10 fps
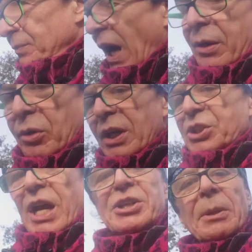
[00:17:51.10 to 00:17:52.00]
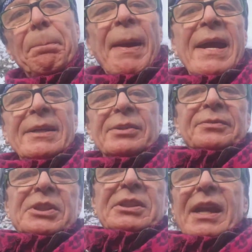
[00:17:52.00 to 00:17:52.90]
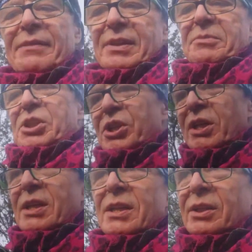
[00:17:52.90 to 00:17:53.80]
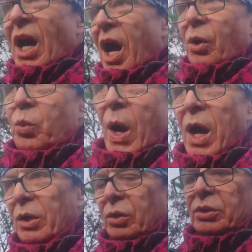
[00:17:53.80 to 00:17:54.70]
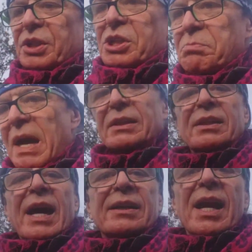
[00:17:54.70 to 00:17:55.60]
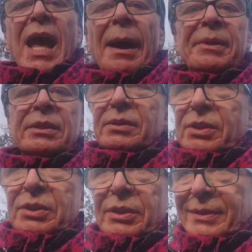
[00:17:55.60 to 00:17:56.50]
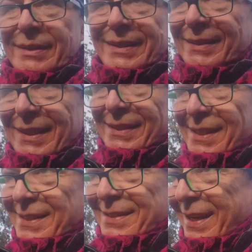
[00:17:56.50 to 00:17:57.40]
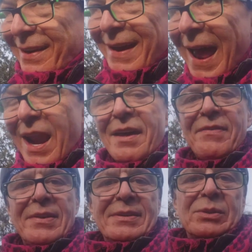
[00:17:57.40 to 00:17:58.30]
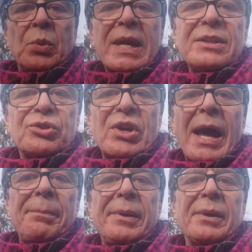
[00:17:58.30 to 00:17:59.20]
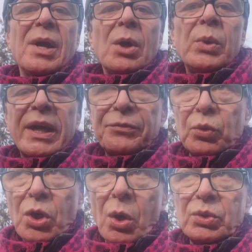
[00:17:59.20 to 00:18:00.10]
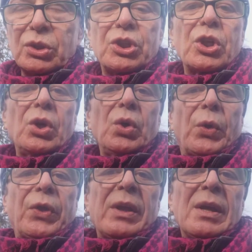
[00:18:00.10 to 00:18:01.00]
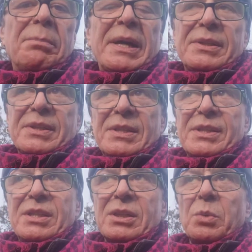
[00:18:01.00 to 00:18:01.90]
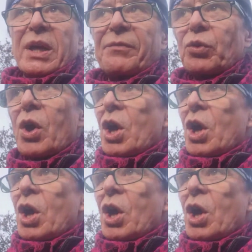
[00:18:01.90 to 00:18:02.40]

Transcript: are you gonna change the paint of this lovely machine? Yeah, wow, look, this mudguard. I mean, this is irrelevant. We're in trouble. We have to know the truth, brothers and sisters. We have to,